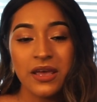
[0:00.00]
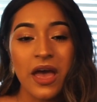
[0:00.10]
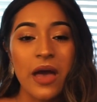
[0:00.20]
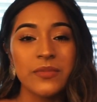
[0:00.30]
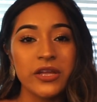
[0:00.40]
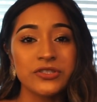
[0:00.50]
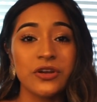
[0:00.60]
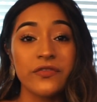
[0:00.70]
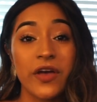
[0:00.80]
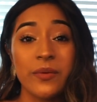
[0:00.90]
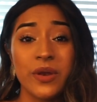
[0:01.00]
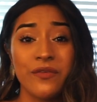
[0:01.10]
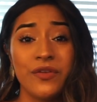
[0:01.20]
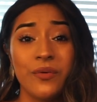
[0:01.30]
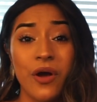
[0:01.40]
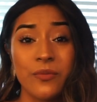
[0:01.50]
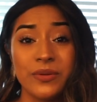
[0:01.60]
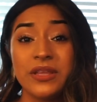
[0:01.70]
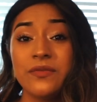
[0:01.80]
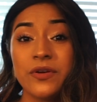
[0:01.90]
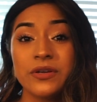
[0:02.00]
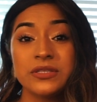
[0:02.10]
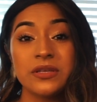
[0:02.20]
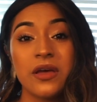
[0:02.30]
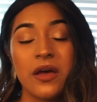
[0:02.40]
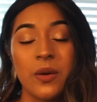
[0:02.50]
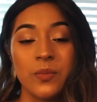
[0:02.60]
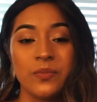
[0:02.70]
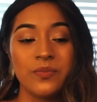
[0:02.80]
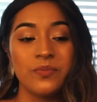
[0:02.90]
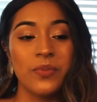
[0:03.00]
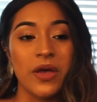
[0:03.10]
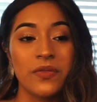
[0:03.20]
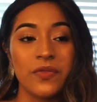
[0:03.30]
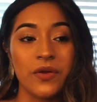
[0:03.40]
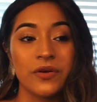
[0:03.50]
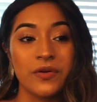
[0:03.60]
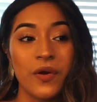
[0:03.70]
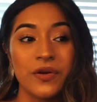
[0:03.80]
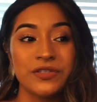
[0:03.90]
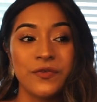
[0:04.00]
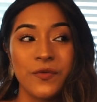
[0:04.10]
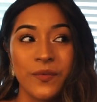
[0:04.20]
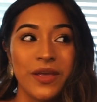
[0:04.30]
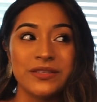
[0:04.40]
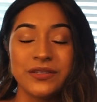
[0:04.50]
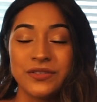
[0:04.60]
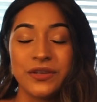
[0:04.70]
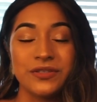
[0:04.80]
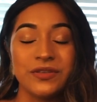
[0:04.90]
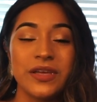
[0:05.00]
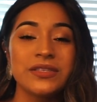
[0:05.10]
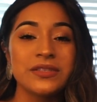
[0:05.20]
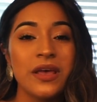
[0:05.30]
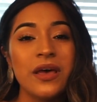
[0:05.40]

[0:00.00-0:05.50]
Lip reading: I'm not sure of how many of you are believers, but there are different ways that you could do this.